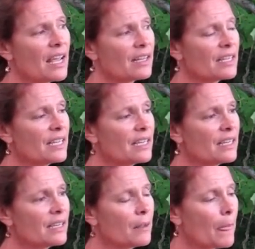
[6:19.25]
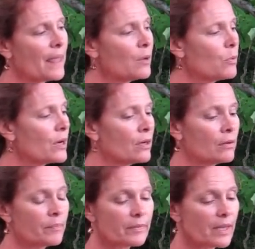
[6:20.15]
and he he
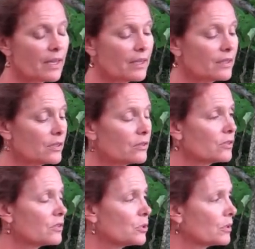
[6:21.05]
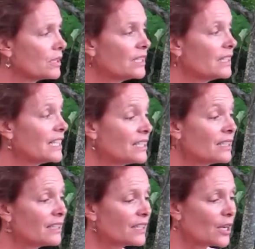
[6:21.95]
will he, he, he
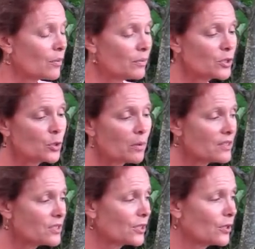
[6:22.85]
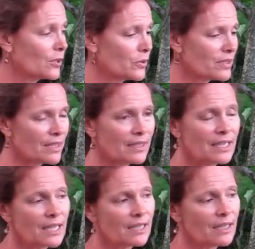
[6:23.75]
did. You know, two months ago there was a
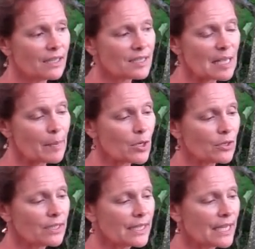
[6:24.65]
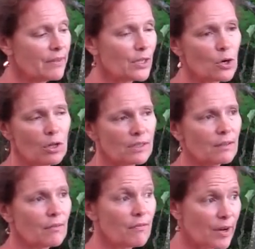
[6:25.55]
A seminar he gave. He called
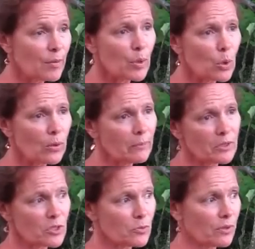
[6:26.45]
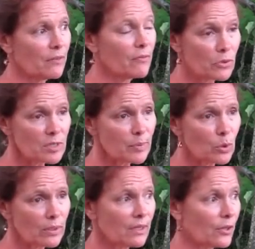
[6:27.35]
it fair pooling, which is really force
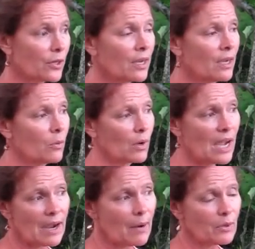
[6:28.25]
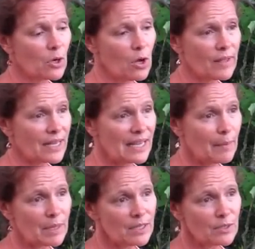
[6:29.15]
pooling, or I, I would call that
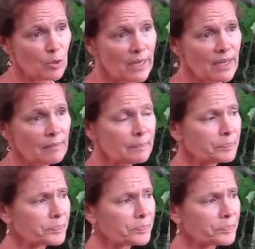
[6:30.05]
eminent domain.